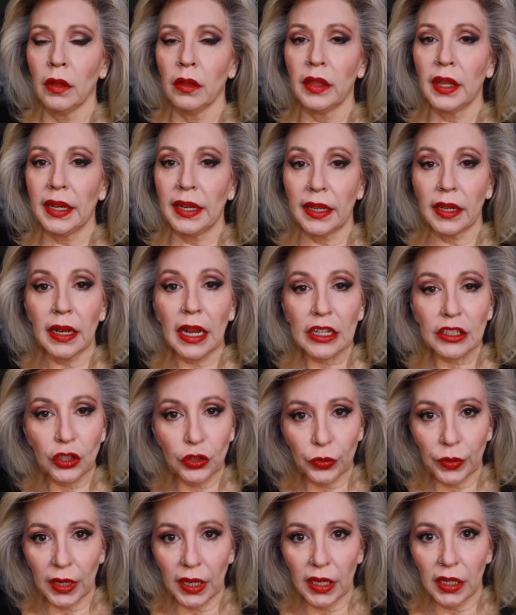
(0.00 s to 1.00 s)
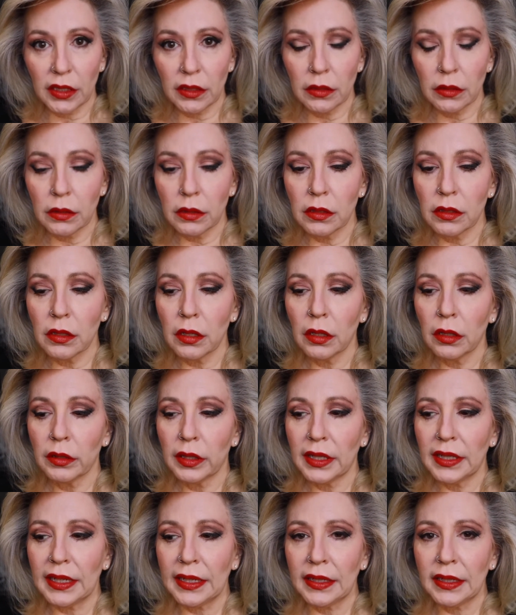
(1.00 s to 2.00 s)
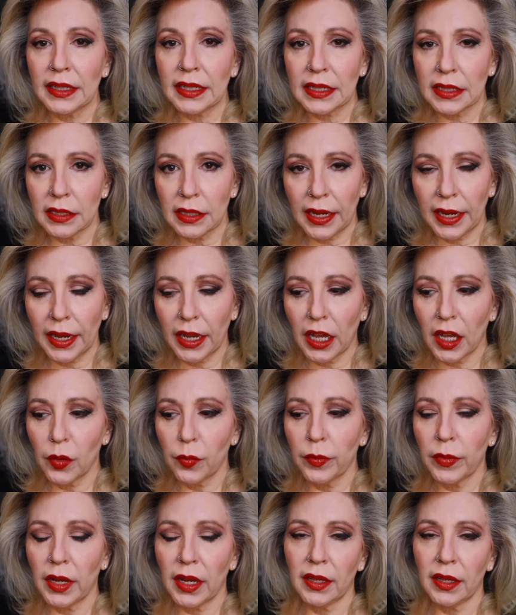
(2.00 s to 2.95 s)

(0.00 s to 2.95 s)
They did x rays, they did an exam,